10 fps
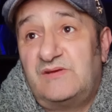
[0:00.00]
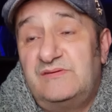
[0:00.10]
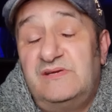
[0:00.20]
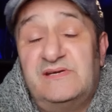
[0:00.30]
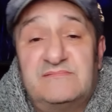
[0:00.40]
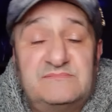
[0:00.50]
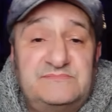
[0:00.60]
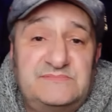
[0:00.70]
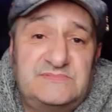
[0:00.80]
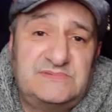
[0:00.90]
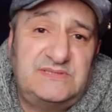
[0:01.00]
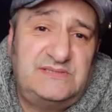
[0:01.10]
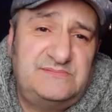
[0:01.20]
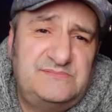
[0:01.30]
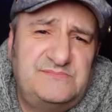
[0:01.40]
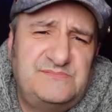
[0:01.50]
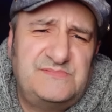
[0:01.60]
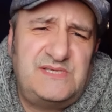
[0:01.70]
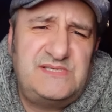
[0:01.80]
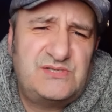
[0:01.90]

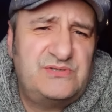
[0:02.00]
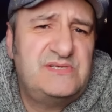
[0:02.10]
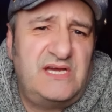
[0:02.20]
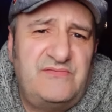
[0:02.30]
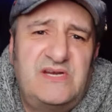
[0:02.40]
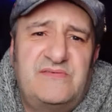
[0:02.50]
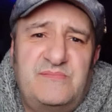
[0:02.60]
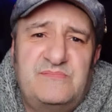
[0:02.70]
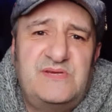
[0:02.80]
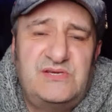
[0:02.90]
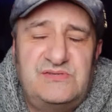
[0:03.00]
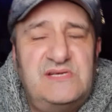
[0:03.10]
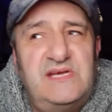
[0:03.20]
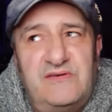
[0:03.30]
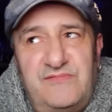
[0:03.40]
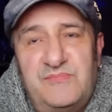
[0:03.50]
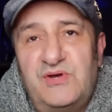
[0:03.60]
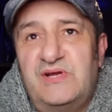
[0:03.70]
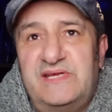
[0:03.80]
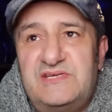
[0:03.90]
he couldn't get rid of him. He didn't get rid of him
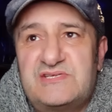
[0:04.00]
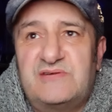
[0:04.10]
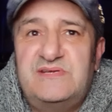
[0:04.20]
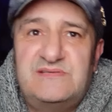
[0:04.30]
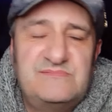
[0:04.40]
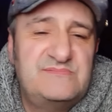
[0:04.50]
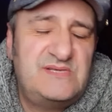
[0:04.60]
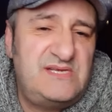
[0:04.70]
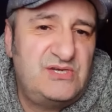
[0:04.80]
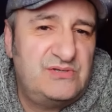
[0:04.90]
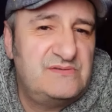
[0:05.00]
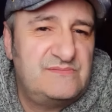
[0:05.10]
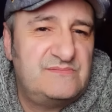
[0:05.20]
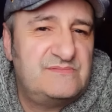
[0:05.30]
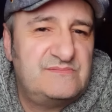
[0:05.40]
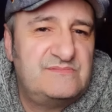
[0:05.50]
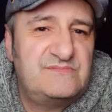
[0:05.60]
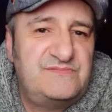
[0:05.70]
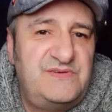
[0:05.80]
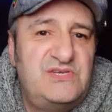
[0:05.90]
early, so he couldn't
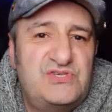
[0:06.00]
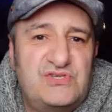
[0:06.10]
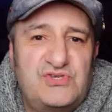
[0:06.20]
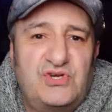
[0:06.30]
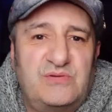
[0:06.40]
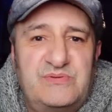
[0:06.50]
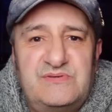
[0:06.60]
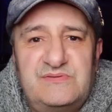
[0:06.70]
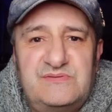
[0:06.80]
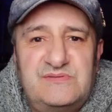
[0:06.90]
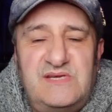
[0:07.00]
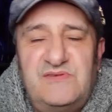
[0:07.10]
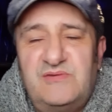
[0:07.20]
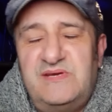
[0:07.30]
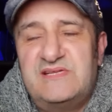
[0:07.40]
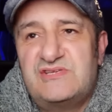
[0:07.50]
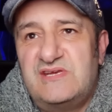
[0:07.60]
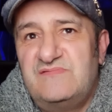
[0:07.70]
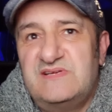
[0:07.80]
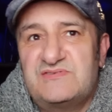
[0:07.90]
finish the job, even though he had
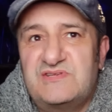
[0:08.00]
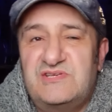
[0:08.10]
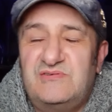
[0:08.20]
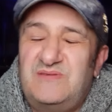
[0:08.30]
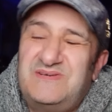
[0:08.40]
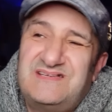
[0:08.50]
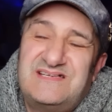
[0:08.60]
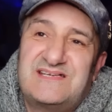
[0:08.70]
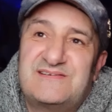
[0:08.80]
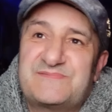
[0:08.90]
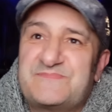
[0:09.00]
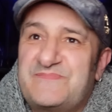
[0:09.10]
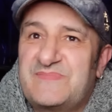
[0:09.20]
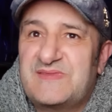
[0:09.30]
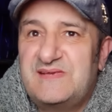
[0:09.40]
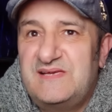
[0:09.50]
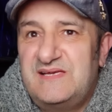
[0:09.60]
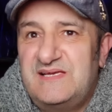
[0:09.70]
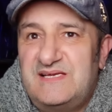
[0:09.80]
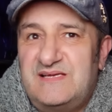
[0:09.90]
10 rounds to do it. But I don't know.
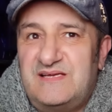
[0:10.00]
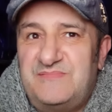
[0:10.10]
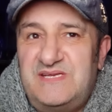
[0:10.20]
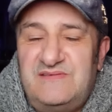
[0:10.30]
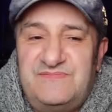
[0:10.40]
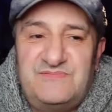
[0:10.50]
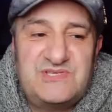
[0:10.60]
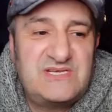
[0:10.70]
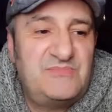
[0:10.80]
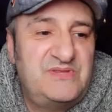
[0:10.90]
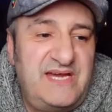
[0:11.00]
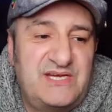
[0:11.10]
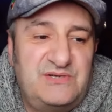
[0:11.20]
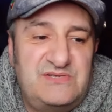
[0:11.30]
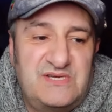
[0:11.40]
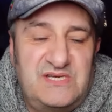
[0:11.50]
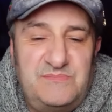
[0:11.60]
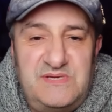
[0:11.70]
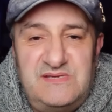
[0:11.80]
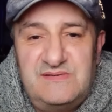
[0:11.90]
I mean, if with someone that good, you're going to
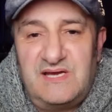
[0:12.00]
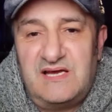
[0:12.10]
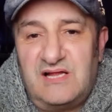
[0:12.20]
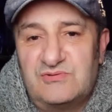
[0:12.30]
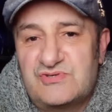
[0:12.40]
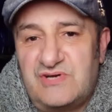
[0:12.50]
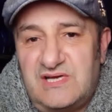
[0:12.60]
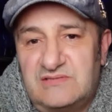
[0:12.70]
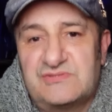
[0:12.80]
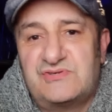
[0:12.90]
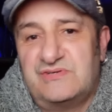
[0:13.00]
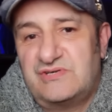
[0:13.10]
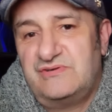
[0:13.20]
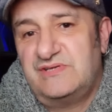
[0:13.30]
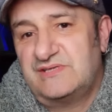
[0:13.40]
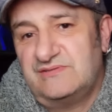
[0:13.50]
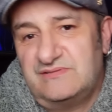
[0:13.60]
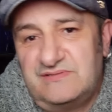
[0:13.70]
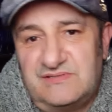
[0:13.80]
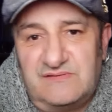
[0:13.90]
be ultra, ultra
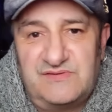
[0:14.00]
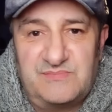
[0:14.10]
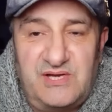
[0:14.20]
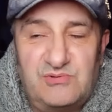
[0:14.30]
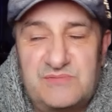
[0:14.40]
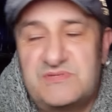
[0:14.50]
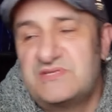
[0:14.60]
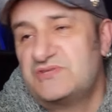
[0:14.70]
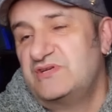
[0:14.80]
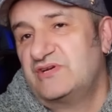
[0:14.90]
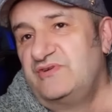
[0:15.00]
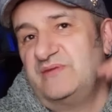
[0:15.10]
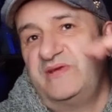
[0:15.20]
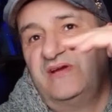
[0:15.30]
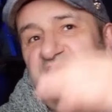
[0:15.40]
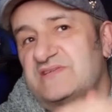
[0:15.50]
critical of them, hold them to such an incredibly high